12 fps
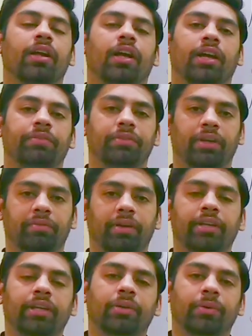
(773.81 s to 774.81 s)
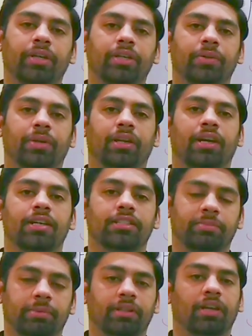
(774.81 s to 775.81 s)
If you have any query, you can
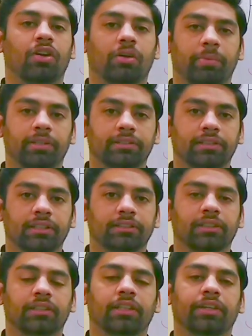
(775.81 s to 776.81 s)
ask me in the comment section.